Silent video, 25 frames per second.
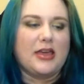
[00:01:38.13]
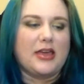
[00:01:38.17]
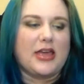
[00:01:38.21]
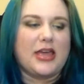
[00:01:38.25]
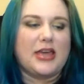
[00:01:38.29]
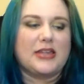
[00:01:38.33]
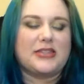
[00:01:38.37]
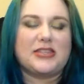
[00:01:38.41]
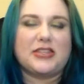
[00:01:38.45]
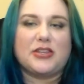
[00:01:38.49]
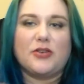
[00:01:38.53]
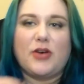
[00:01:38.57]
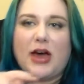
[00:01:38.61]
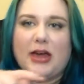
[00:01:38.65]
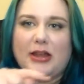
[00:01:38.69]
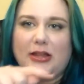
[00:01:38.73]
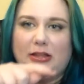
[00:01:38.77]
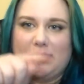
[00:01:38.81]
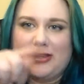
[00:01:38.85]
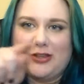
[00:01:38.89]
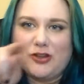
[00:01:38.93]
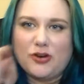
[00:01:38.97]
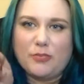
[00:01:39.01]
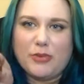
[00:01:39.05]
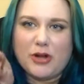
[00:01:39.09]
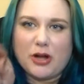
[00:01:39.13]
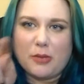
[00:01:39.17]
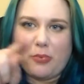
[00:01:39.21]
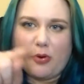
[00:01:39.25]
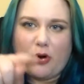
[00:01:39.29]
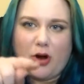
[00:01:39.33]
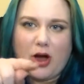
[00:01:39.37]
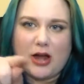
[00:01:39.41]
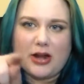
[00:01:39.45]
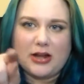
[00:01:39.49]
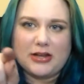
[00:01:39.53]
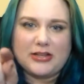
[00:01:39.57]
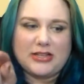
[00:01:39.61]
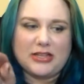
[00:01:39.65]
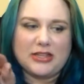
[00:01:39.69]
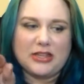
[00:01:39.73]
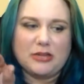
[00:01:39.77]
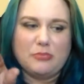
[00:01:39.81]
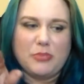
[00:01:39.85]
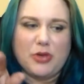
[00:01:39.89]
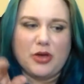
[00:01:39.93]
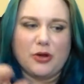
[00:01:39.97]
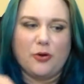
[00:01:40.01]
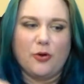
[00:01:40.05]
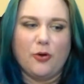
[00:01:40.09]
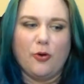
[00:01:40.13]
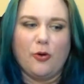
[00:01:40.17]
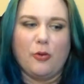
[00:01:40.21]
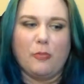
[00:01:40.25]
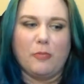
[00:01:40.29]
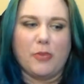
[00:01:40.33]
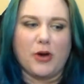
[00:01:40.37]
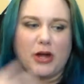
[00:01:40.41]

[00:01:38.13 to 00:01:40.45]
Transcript: It still had a little bit of product in the middle,